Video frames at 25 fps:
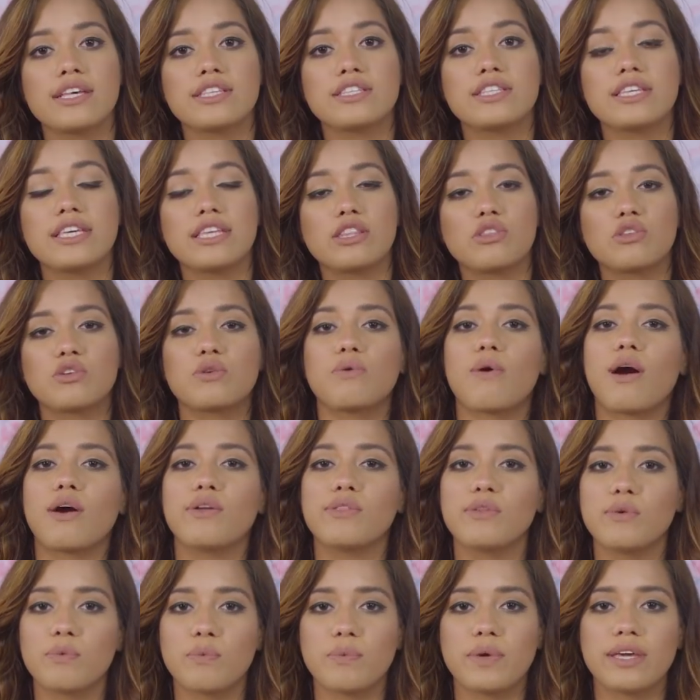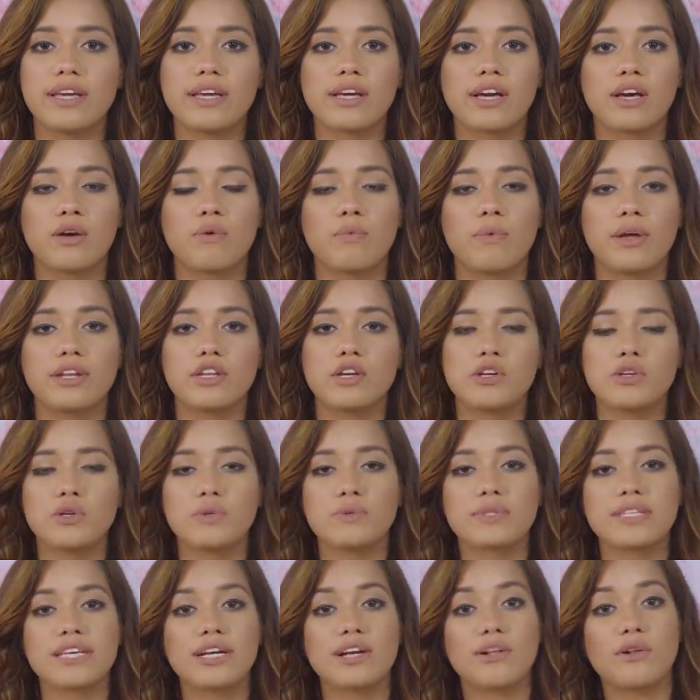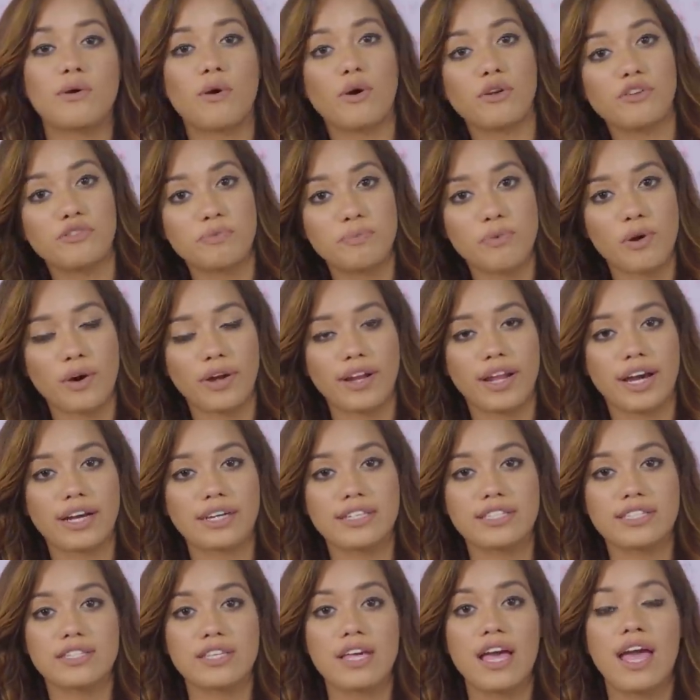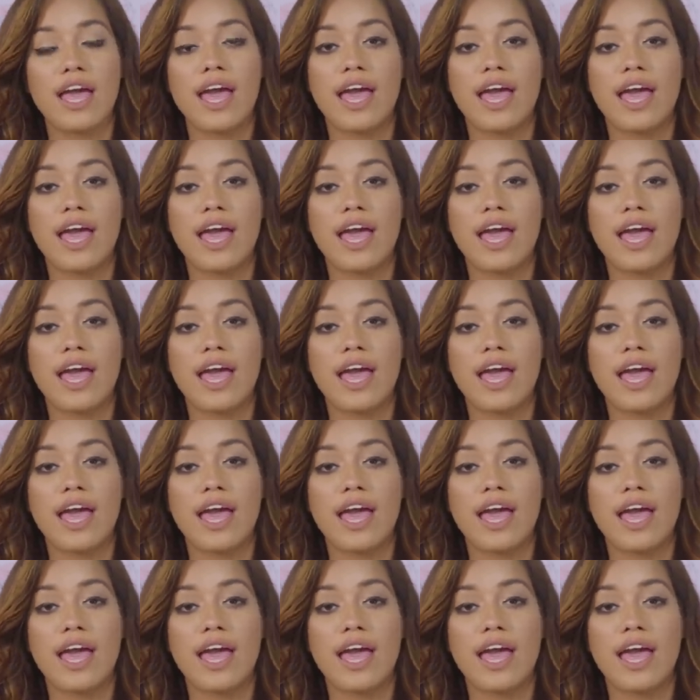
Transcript: See, throughout the week when you're using a lot of products,